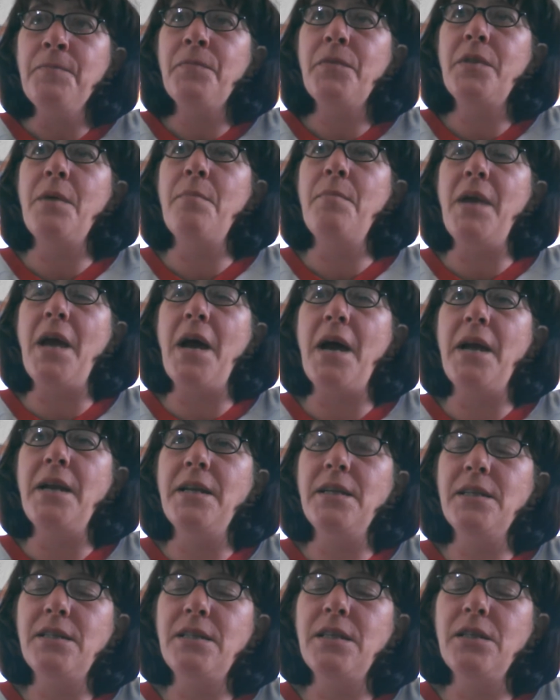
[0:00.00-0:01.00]
Then behind
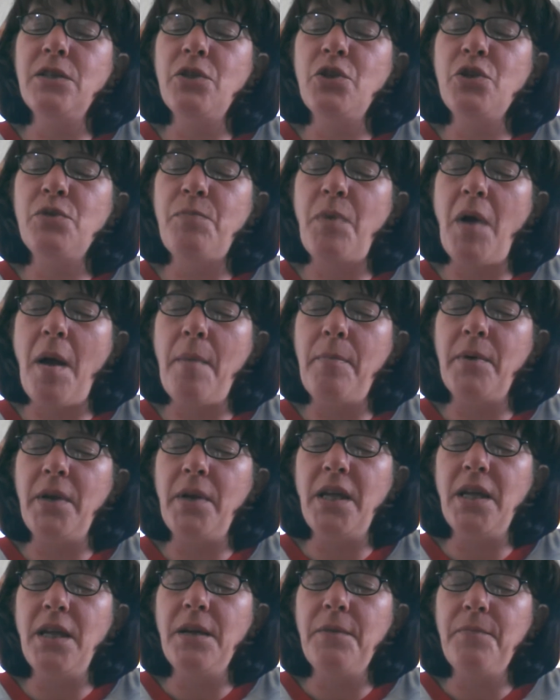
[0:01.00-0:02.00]
his sister's
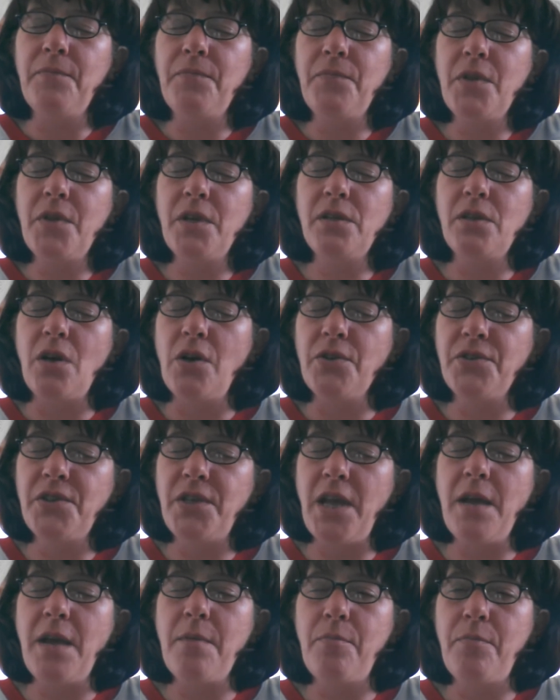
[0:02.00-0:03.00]
property, it's all
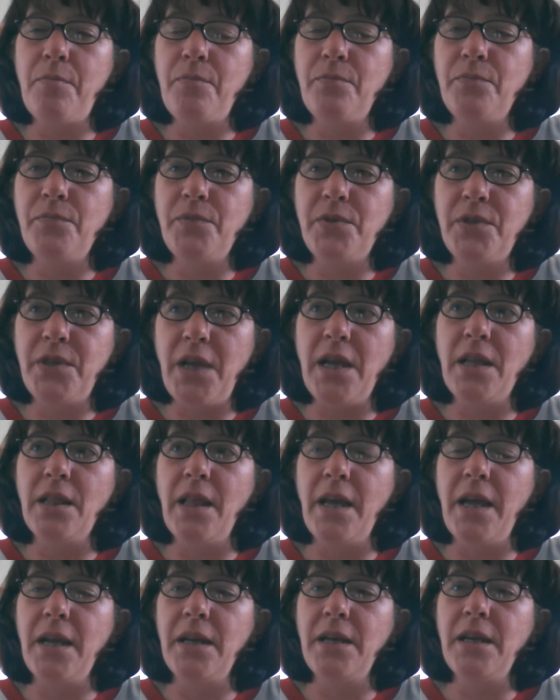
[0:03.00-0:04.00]
state
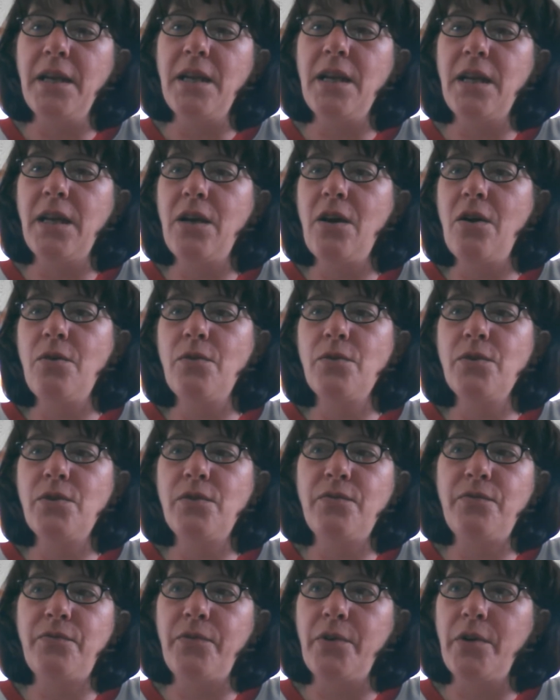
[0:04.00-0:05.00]
land, and it
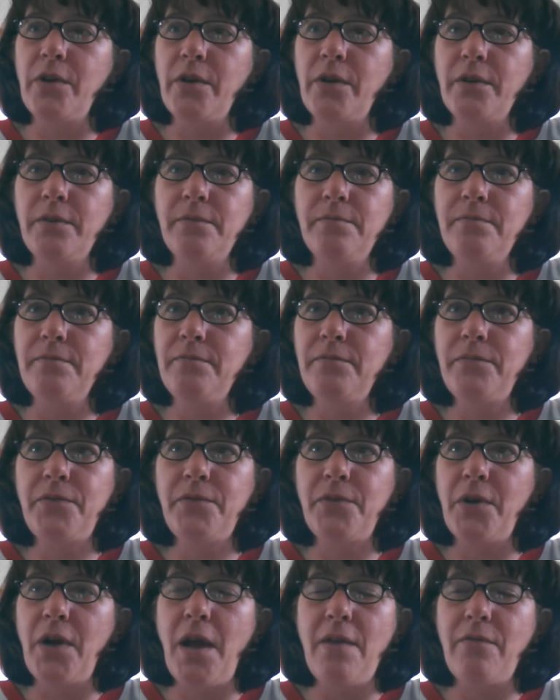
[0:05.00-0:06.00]
goes for
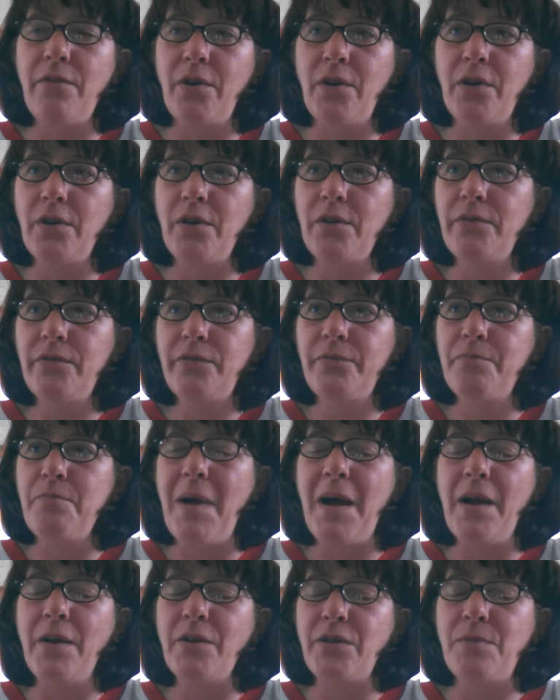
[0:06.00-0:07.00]
forever,
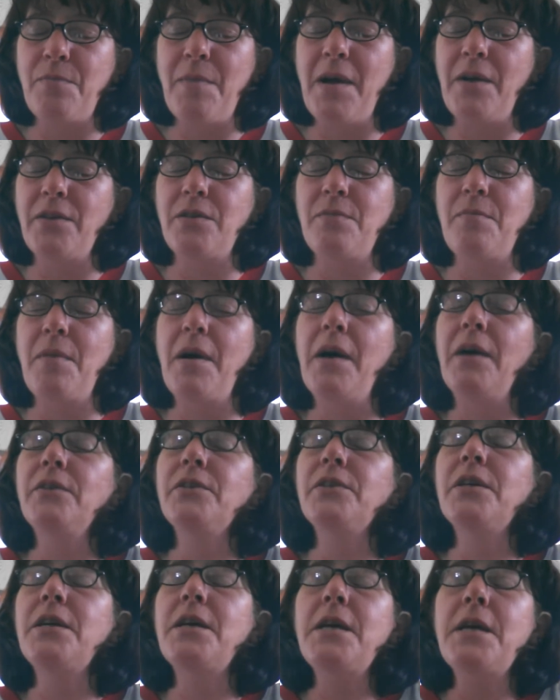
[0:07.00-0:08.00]
miles and miles and
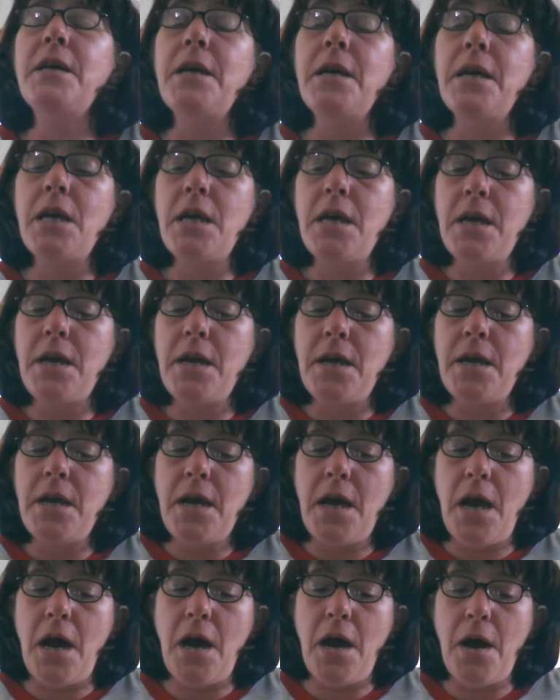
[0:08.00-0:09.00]
miles.
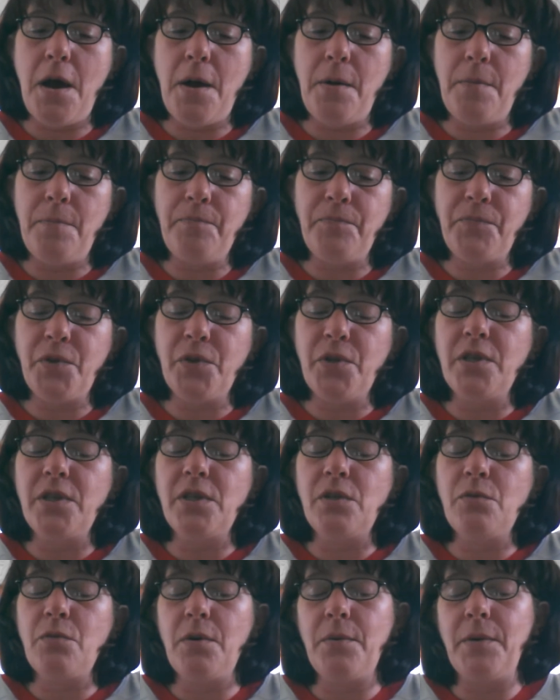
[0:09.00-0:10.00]
So this
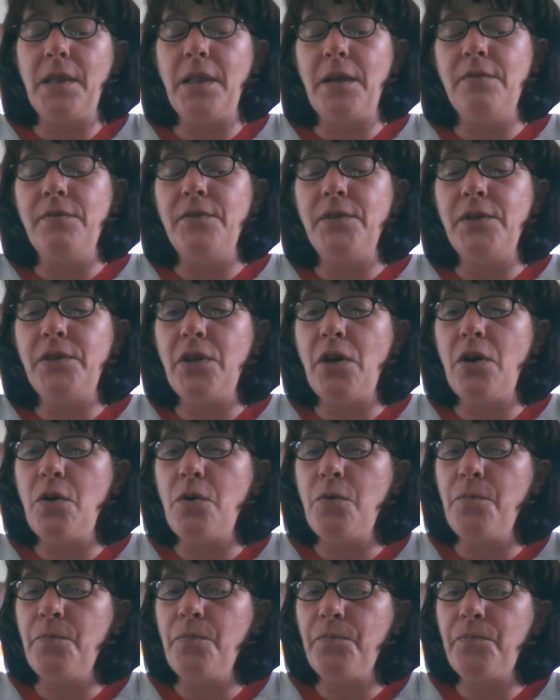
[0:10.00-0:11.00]
is where we lived.
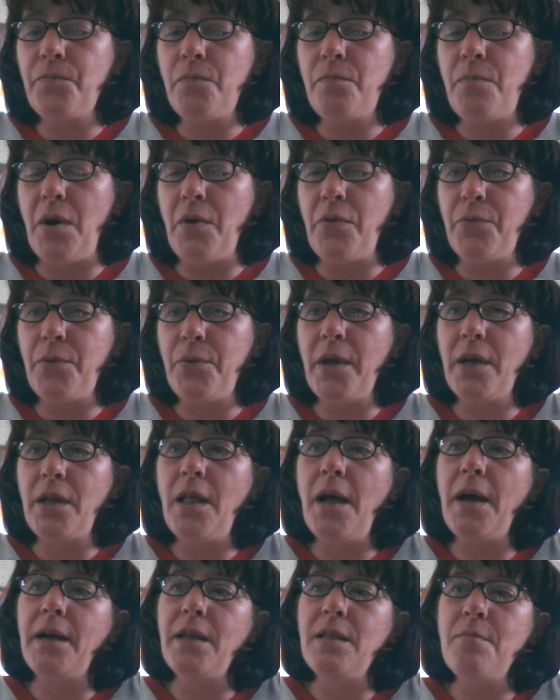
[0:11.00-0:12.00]
So about 3
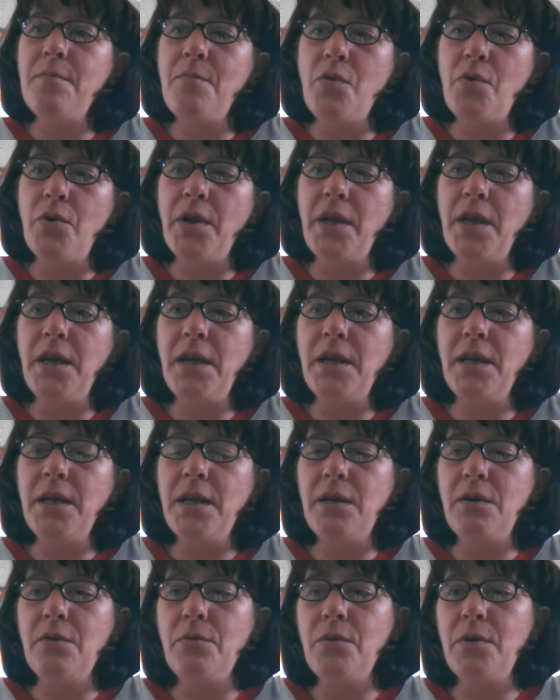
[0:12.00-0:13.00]
o'clock in the morning,
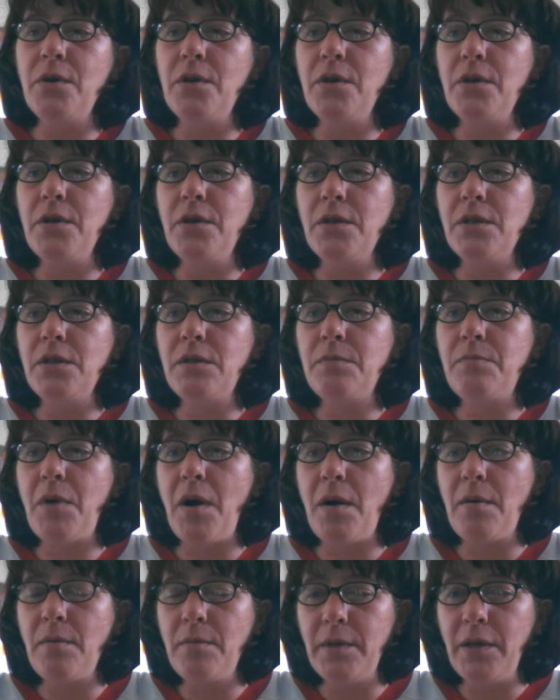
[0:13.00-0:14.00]
it was
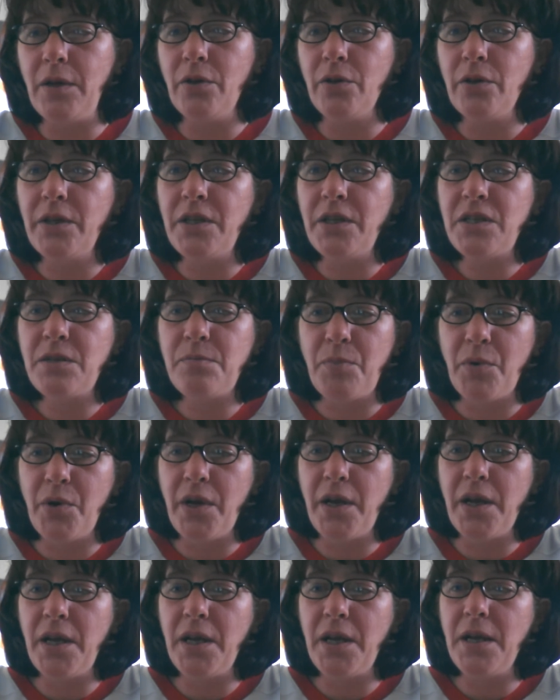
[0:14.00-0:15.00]
probably early
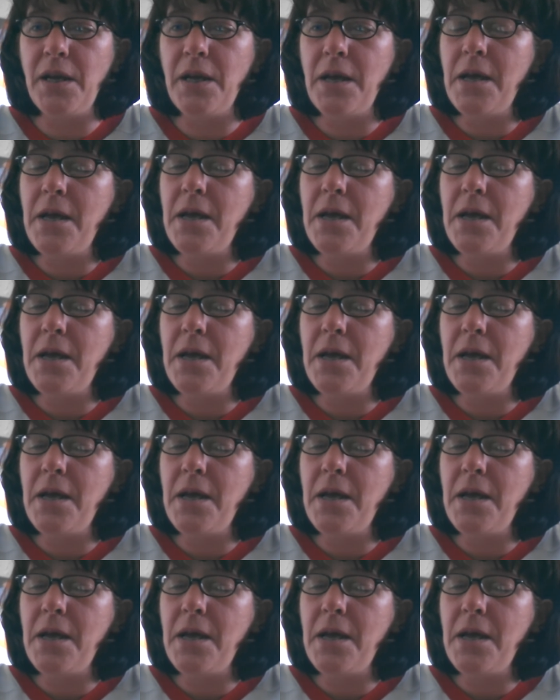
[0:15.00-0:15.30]
spring.